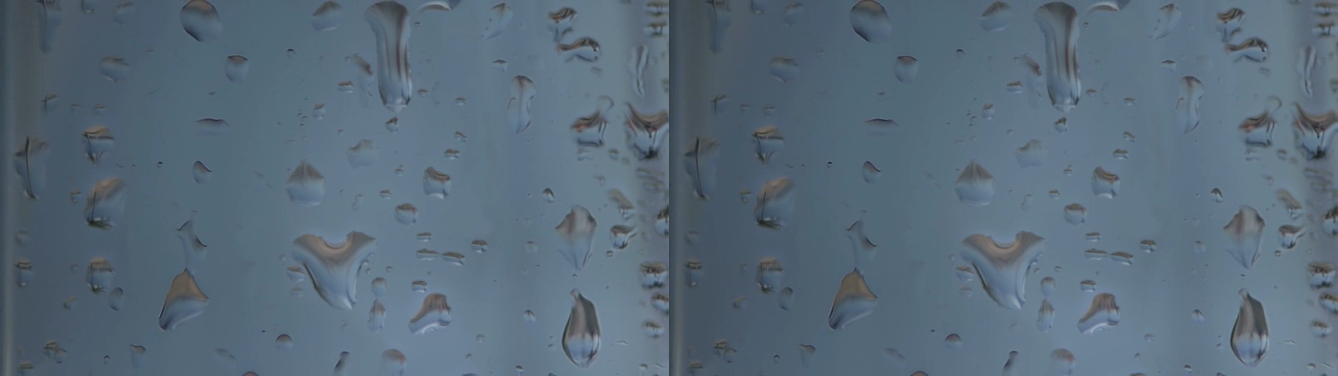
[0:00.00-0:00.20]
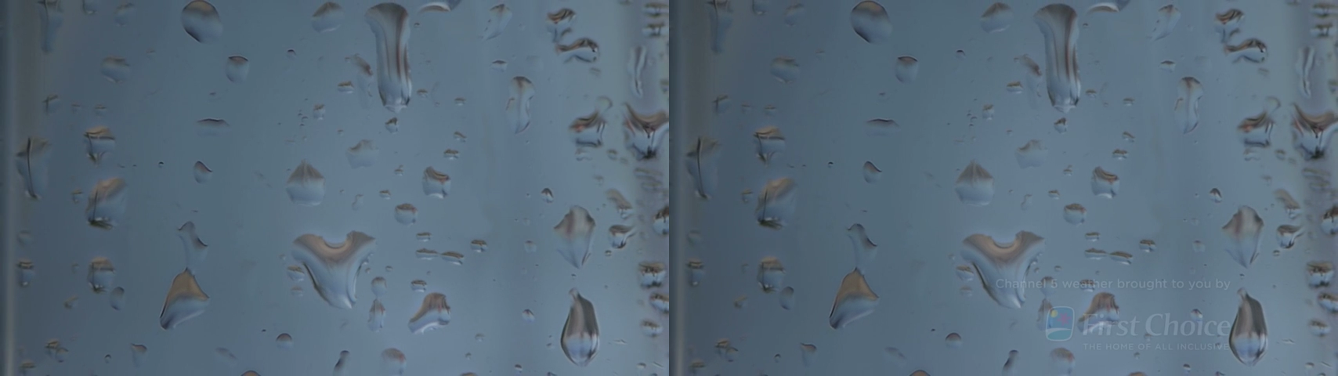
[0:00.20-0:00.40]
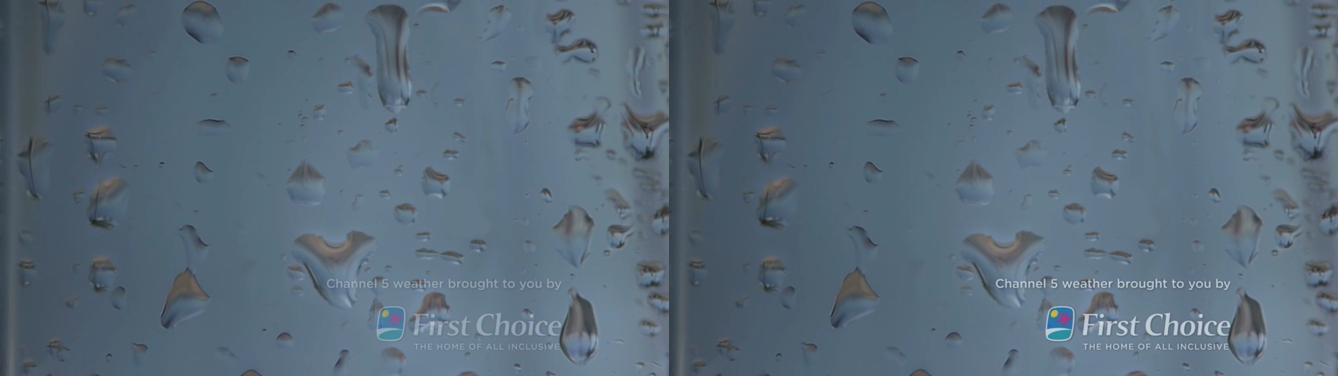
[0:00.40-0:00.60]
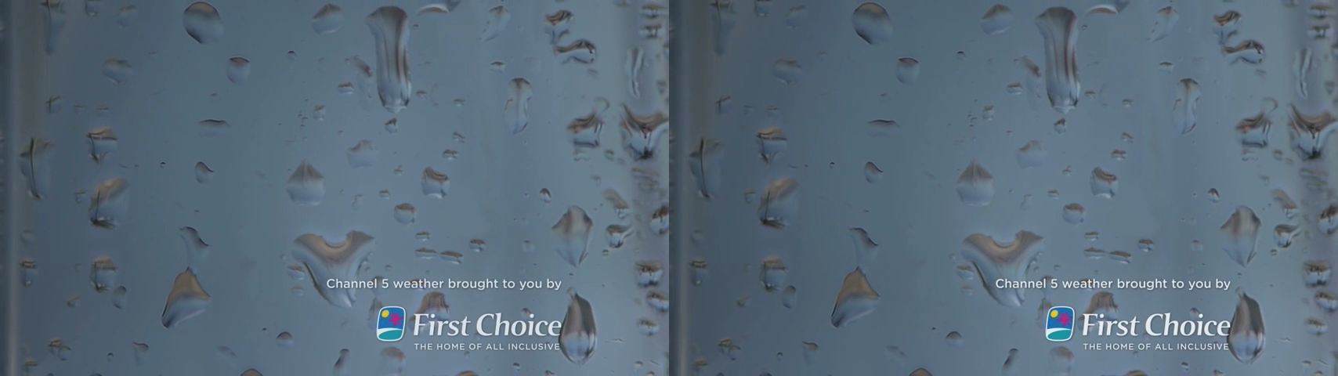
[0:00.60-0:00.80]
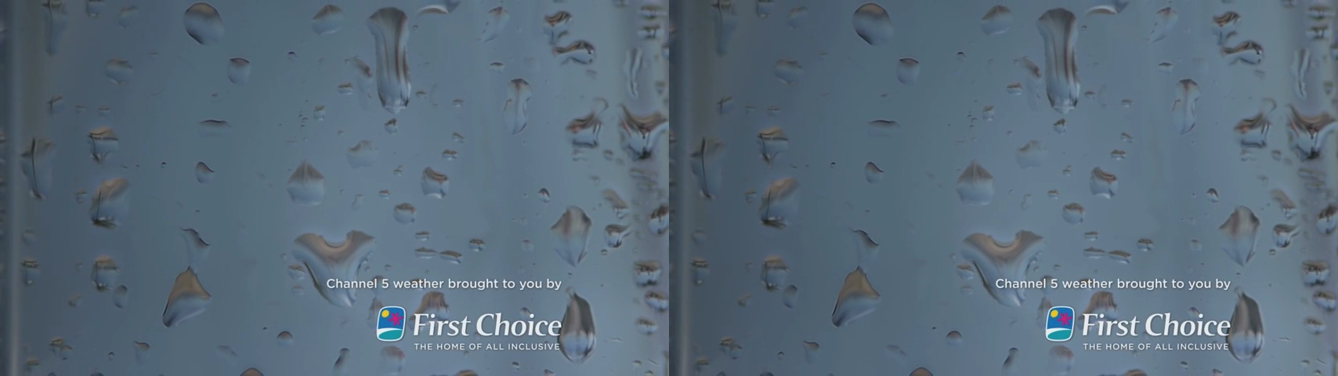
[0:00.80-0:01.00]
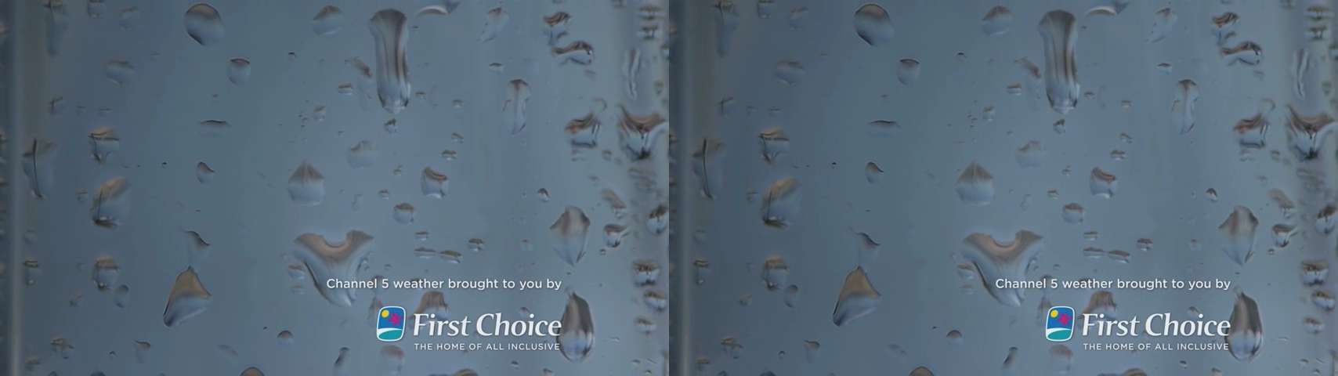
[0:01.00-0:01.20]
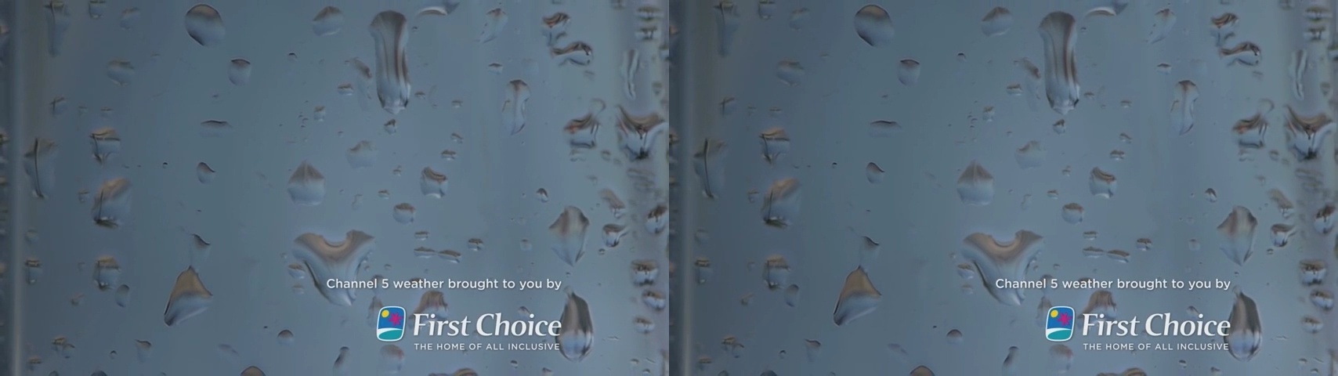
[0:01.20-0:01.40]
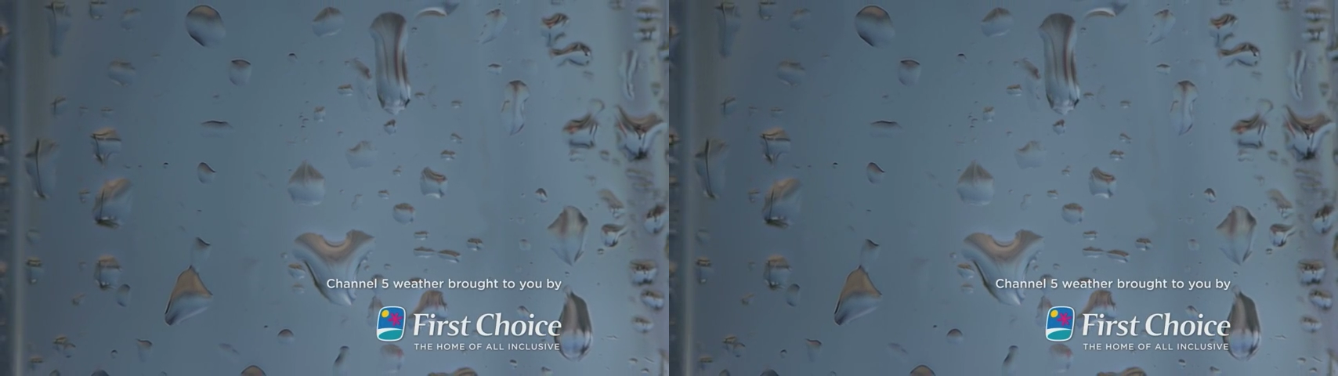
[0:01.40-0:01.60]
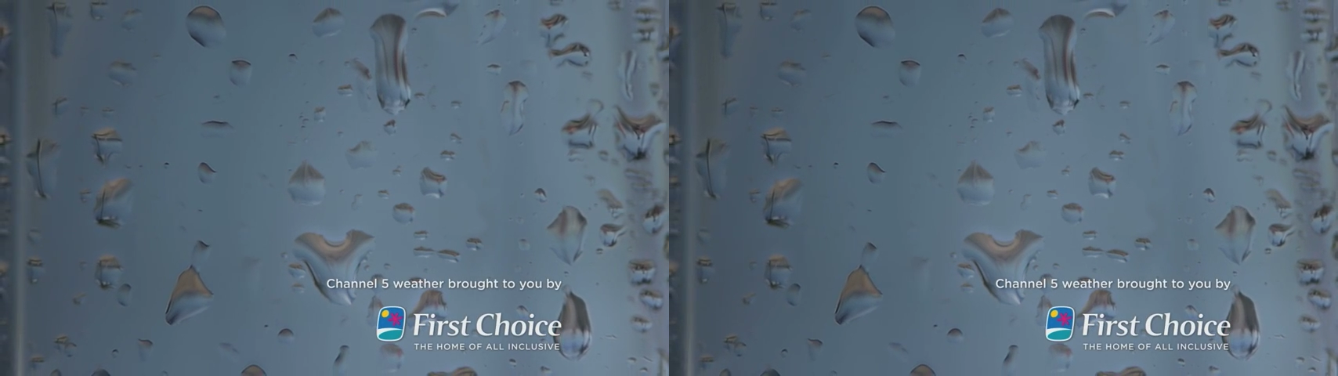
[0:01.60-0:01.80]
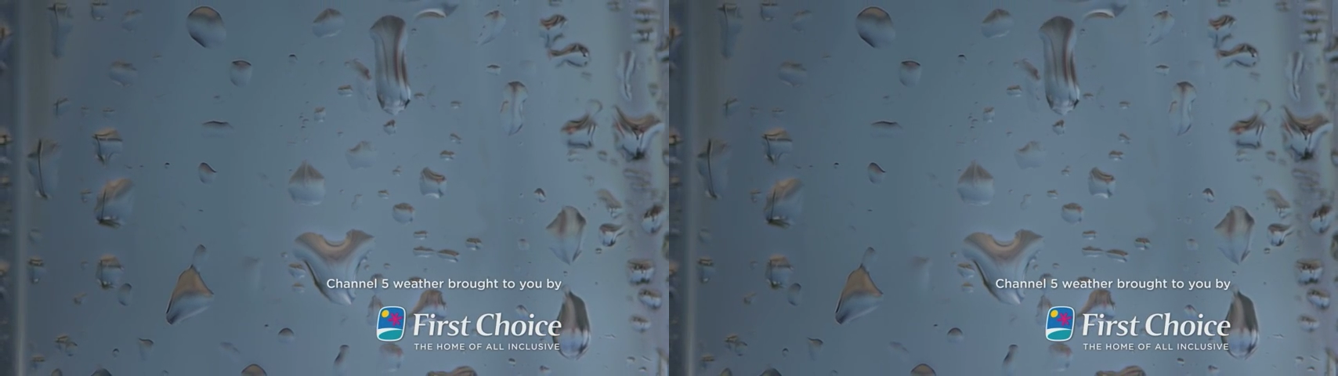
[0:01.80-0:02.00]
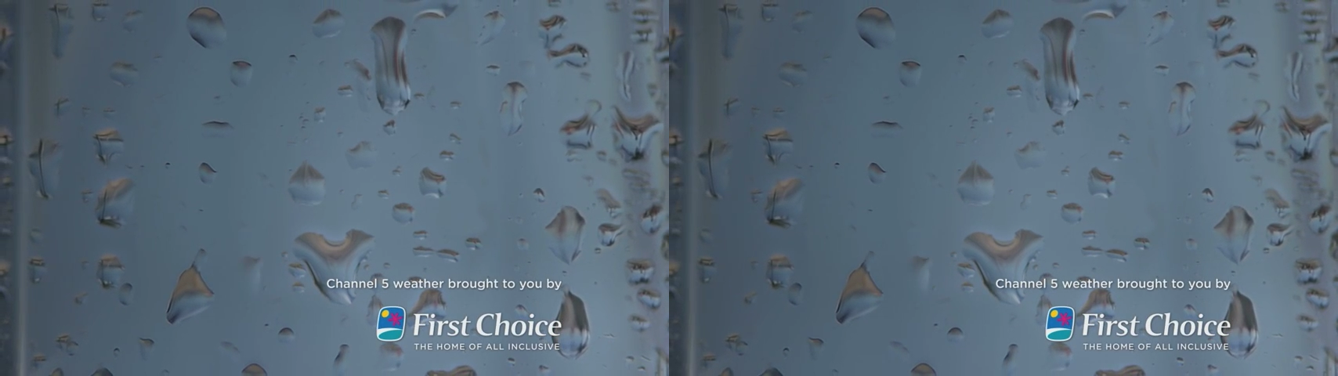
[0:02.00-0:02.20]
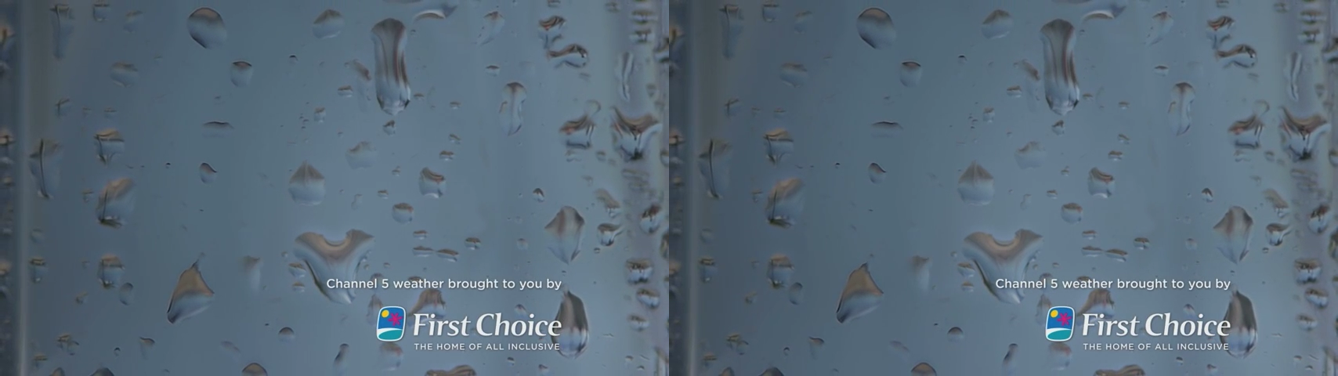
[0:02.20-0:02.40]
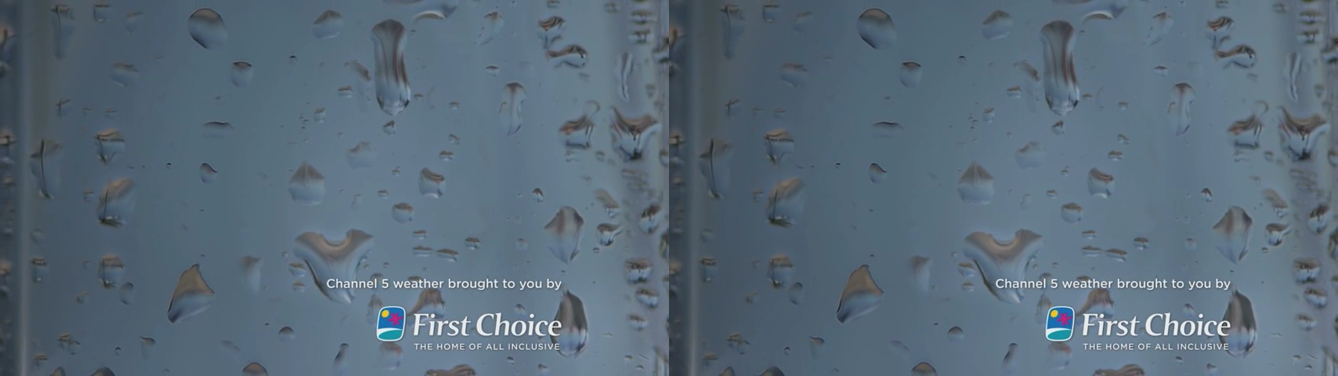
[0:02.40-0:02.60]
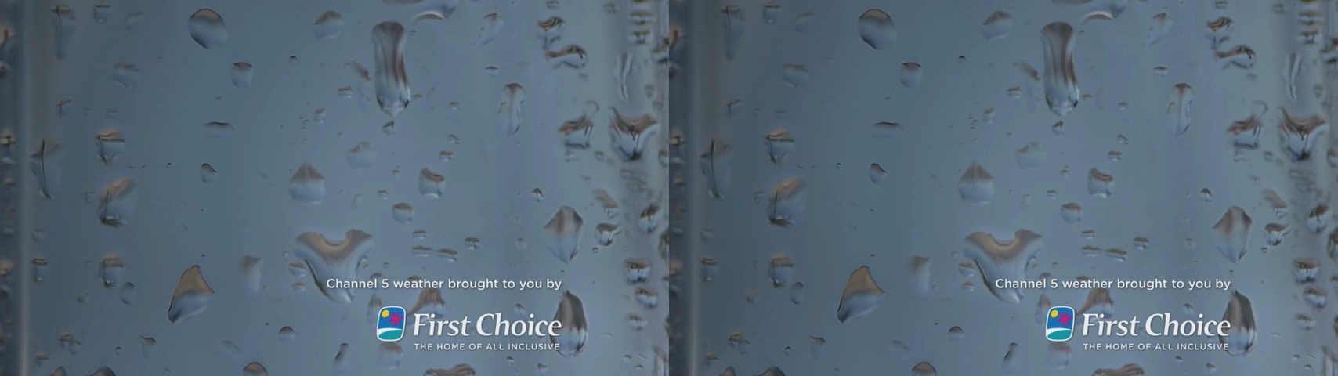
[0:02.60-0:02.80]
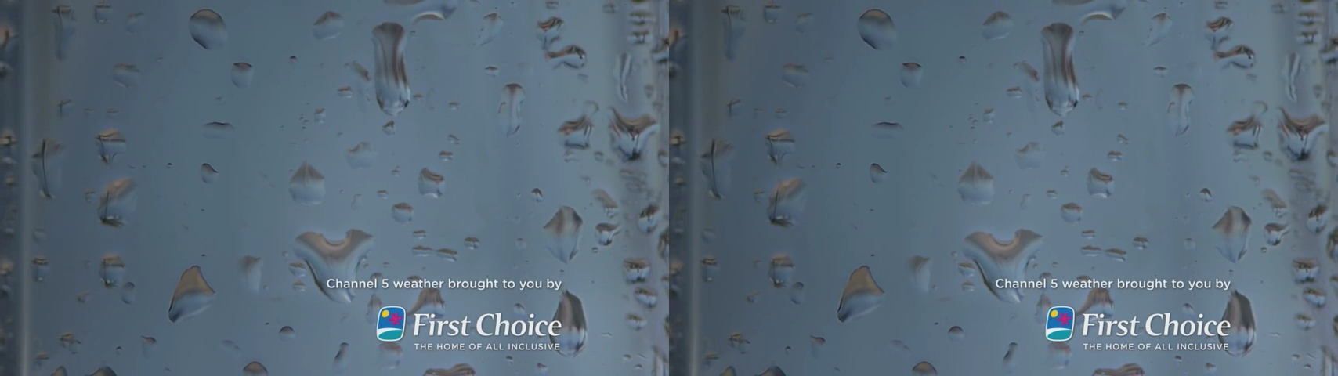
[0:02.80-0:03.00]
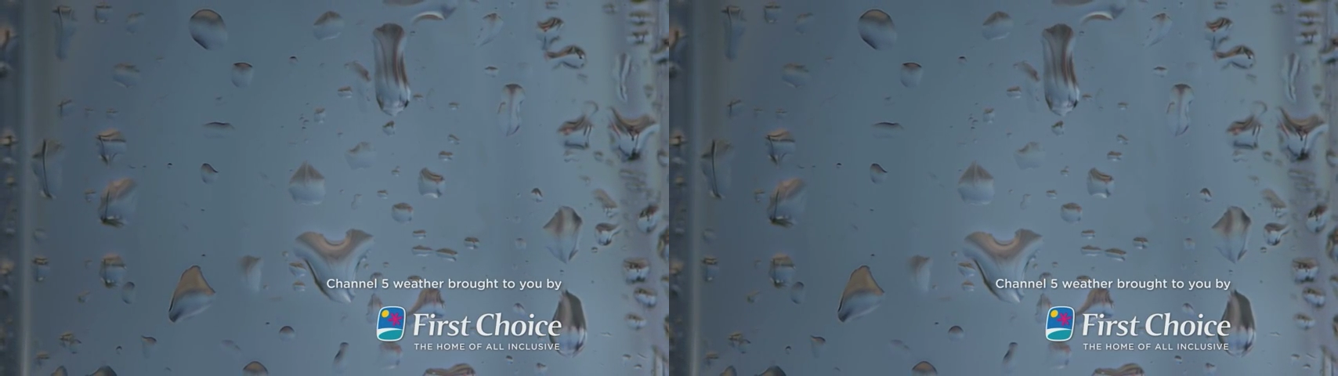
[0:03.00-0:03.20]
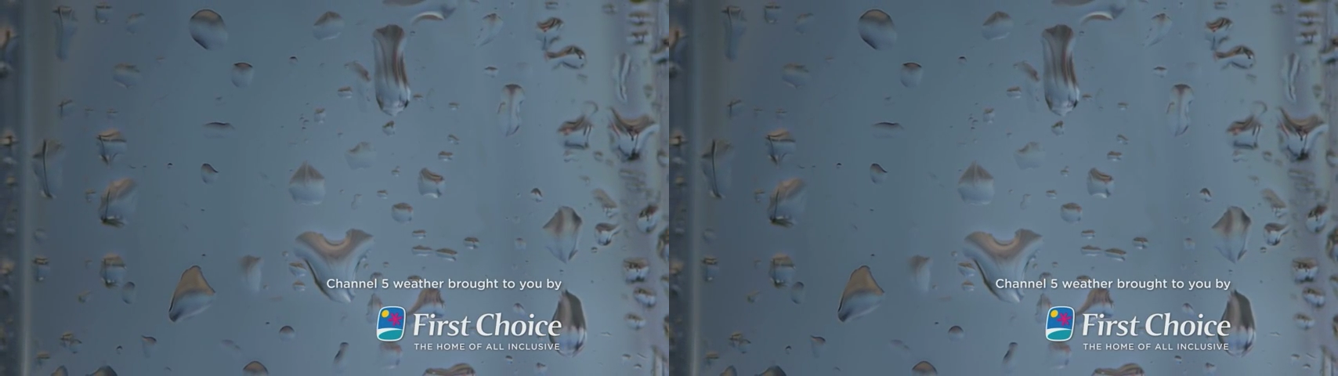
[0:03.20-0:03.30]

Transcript: (no speaker visible)